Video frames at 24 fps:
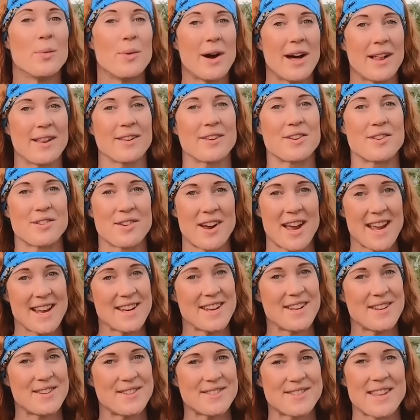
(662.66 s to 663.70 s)
Well, great
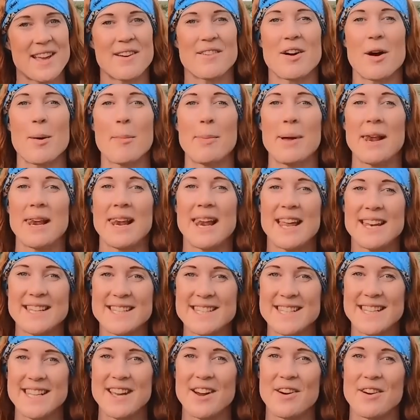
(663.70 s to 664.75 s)
news, there are
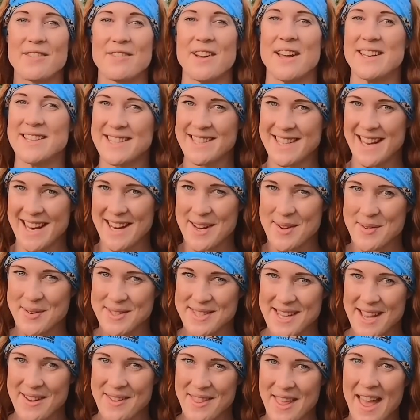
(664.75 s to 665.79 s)
plenty of entertaining
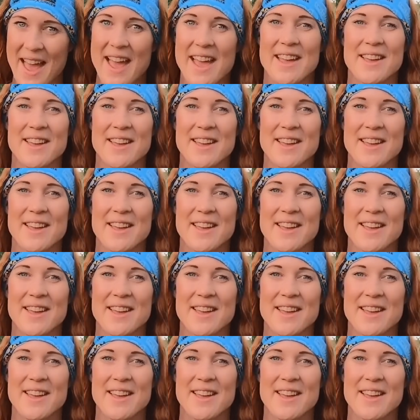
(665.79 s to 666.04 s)
ones out there,